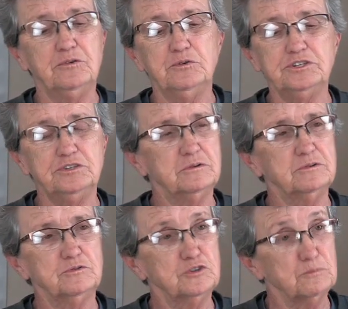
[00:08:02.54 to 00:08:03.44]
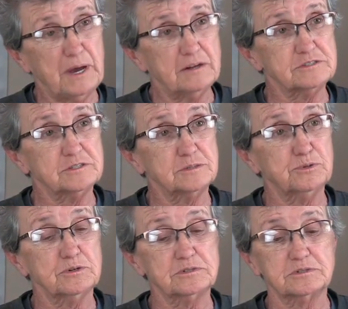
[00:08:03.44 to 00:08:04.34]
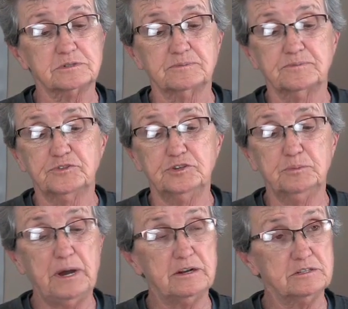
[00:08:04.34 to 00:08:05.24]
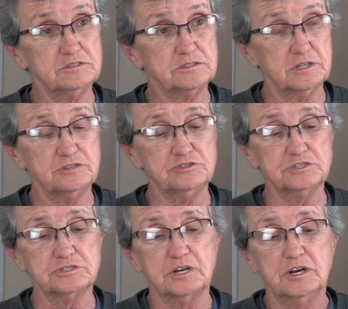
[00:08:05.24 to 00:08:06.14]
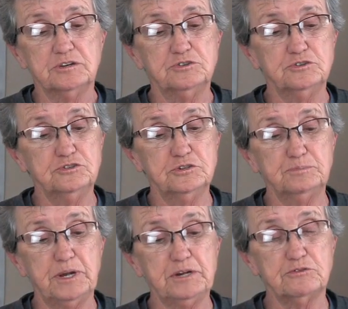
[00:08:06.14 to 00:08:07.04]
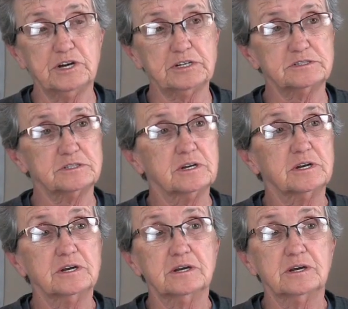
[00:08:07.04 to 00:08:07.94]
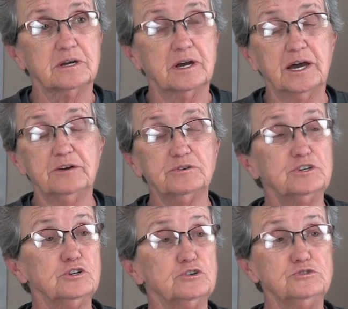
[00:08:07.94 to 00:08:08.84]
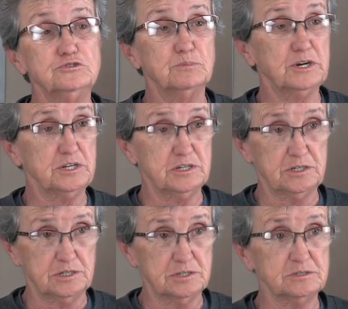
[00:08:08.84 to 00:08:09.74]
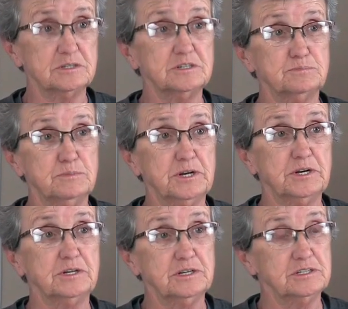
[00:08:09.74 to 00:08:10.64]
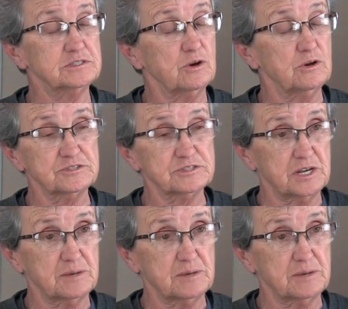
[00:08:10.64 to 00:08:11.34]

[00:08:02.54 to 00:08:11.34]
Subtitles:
I mean, when you're balancing books, you're balancing ledgers, you're doing bank recs. I don't care whose money it is. It's money, and it's all the same.